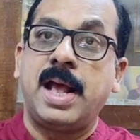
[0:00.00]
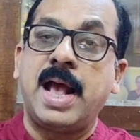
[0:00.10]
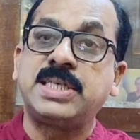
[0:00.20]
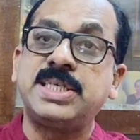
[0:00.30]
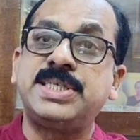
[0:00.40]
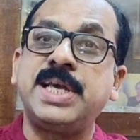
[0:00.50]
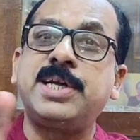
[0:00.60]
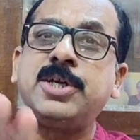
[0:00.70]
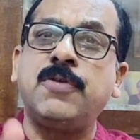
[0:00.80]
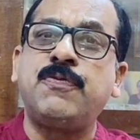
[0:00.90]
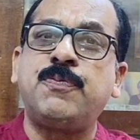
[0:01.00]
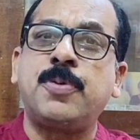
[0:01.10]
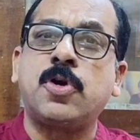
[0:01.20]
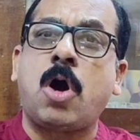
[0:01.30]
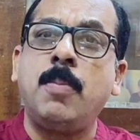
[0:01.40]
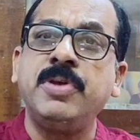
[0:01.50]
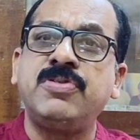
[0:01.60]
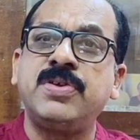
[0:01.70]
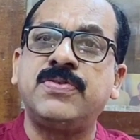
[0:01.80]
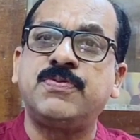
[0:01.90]
as a set of
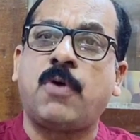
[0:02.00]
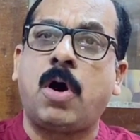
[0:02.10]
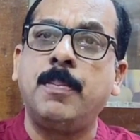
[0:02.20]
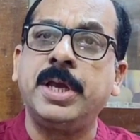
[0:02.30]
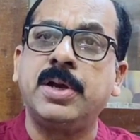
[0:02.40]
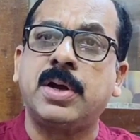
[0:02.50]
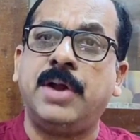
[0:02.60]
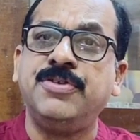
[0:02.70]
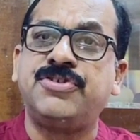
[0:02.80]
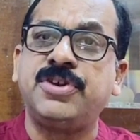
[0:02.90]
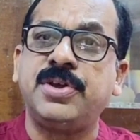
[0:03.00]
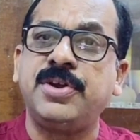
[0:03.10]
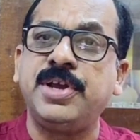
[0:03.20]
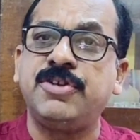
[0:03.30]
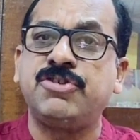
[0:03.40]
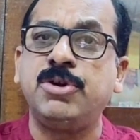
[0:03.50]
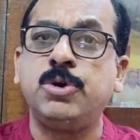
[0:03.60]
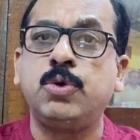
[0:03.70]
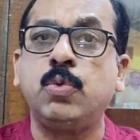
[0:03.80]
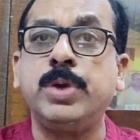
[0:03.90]
promises forming
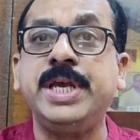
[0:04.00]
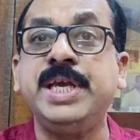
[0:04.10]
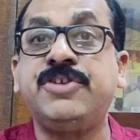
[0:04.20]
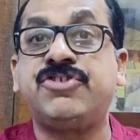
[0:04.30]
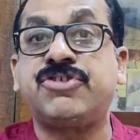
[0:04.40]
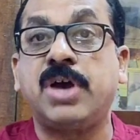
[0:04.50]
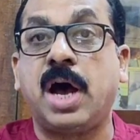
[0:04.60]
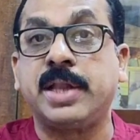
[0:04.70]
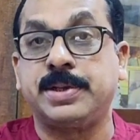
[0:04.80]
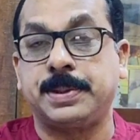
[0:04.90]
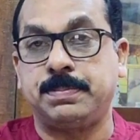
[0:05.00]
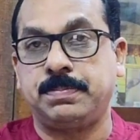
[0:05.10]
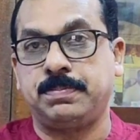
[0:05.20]
consideration to each other.